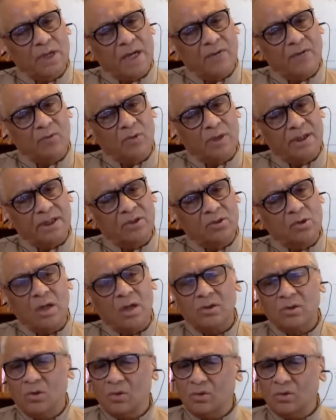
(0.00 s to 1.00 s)
and what is
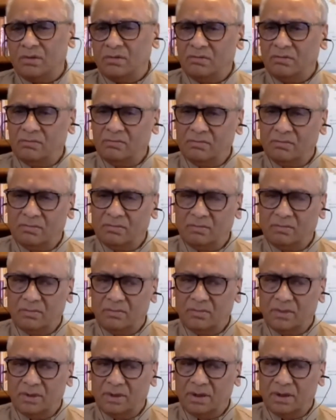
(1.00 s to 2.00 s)
not good.
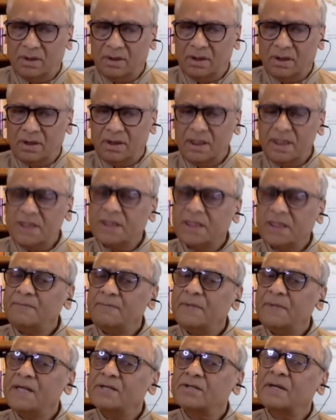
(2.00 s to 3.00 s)

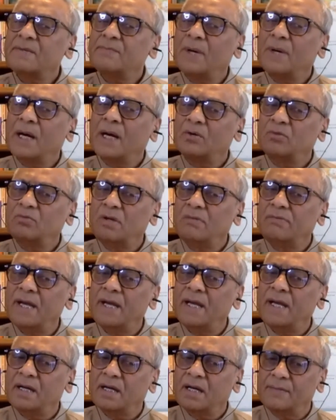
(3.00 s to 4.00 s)
Discrimination part,
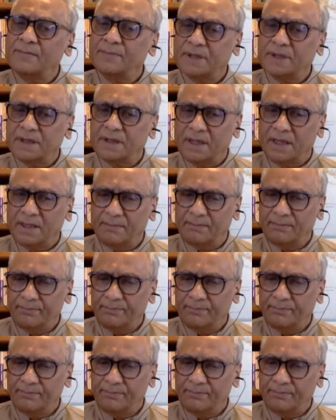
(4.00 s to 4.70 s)
Vivek comes in.